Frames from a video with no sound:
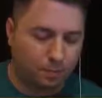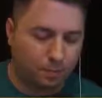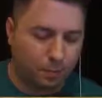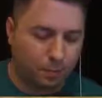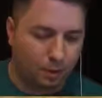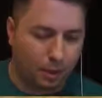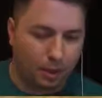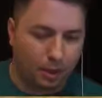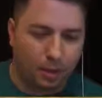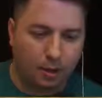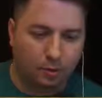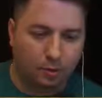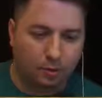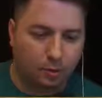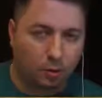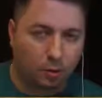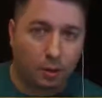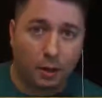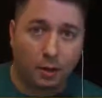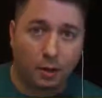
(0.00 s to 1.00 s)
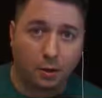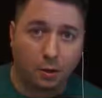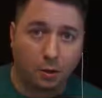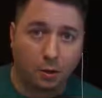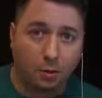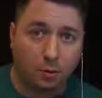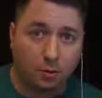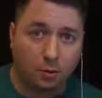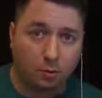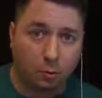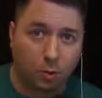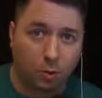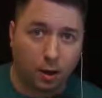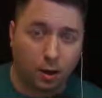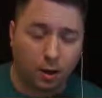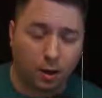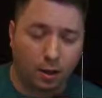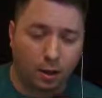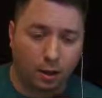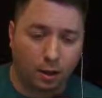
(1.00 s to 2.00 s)
Hey guys, so I noticed
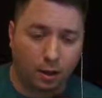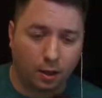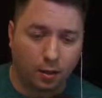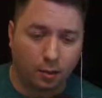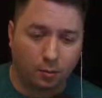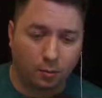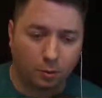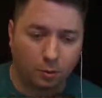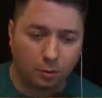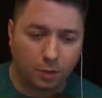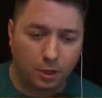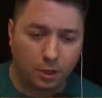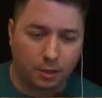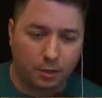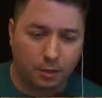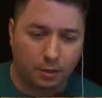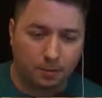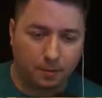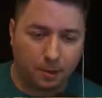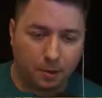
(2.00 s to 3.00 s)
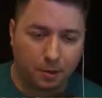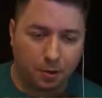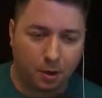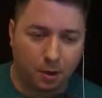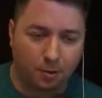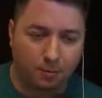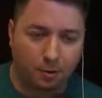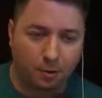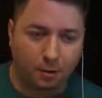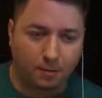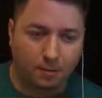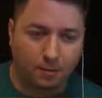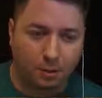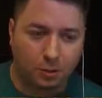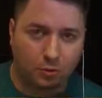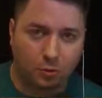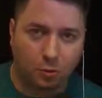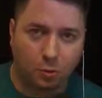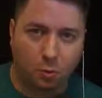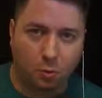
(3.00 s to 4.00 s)
while I was checking the video after I finished
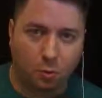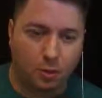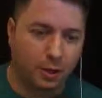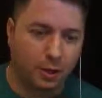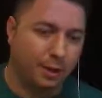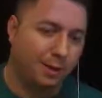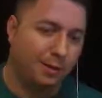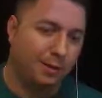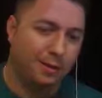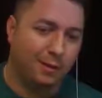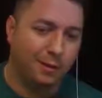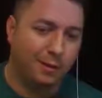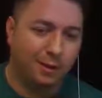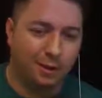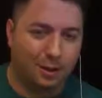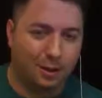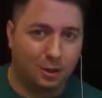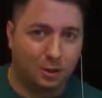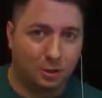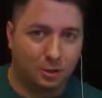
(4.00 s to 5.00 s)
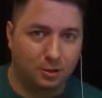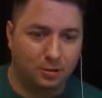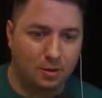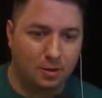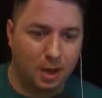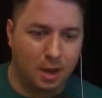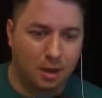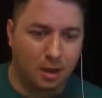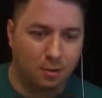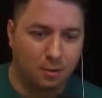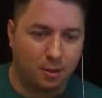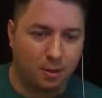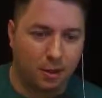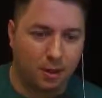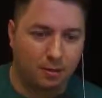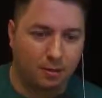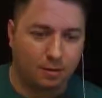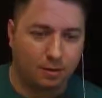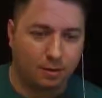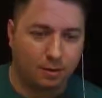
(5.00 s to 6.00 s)
recording just now
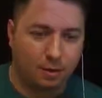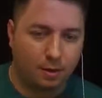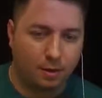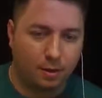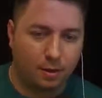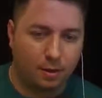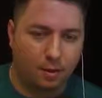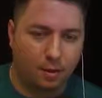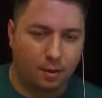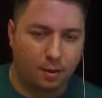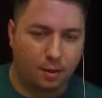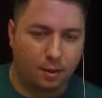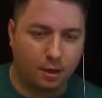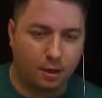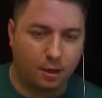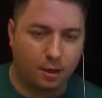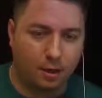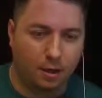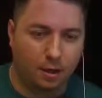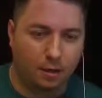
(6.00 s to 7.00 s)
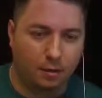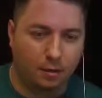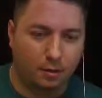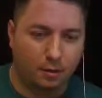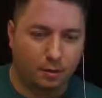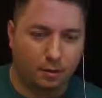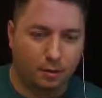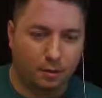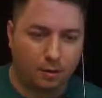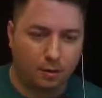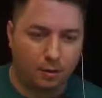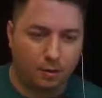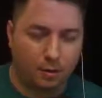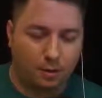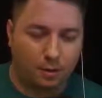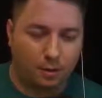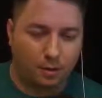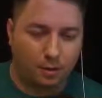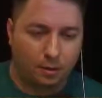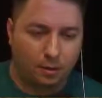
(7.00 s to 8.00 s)
that the
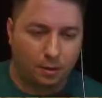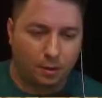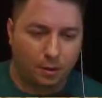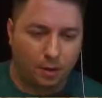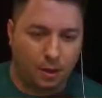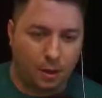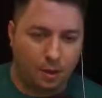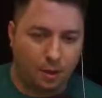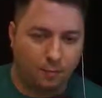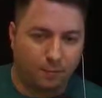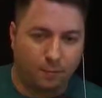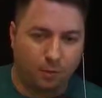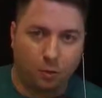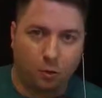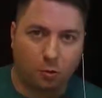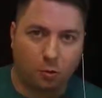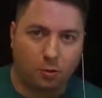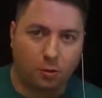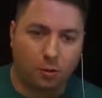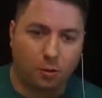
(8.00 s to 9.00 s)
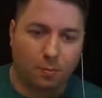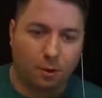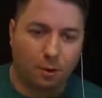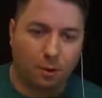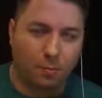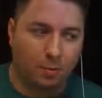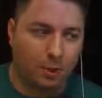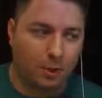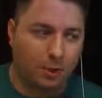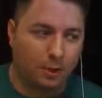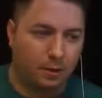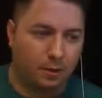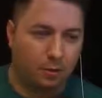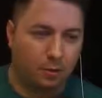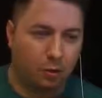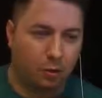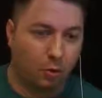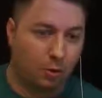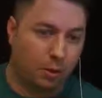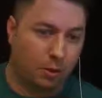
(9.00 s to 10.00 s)
game froze up on me,
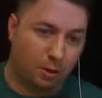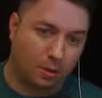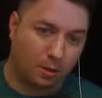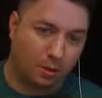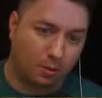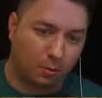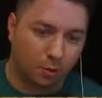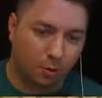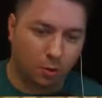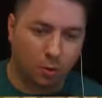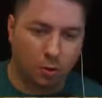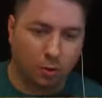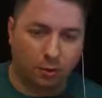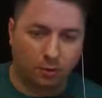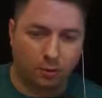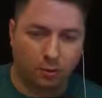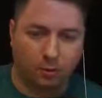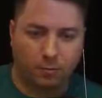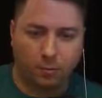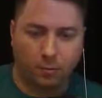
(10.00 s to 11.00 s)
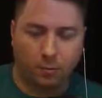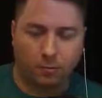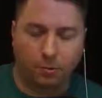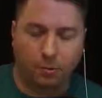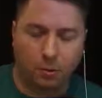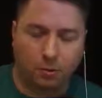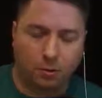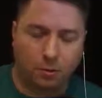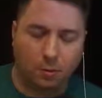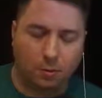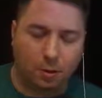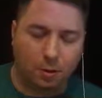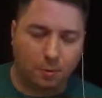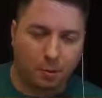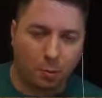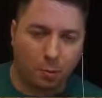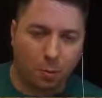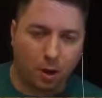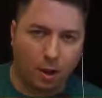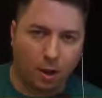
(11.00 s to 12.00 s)
or the recording software froze up on me
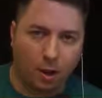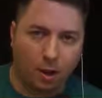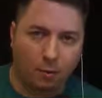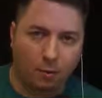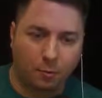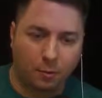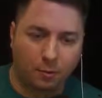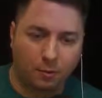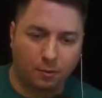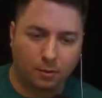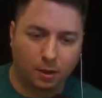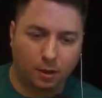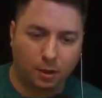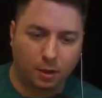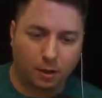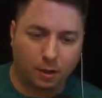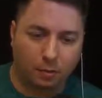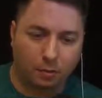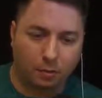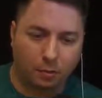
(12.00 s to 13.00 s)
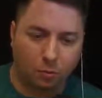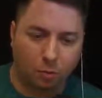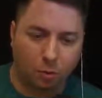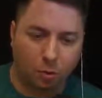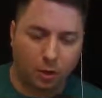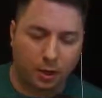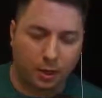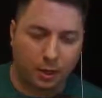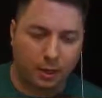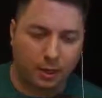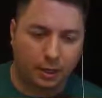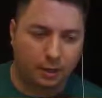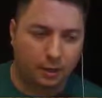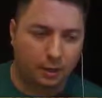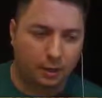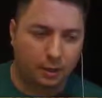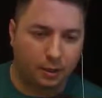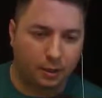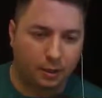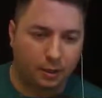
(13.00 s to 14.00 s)
while I was working
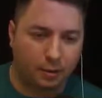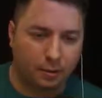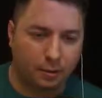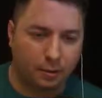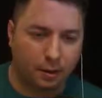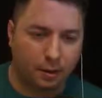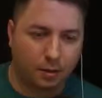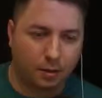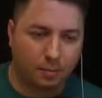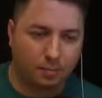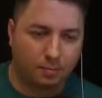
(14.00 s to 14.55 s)
the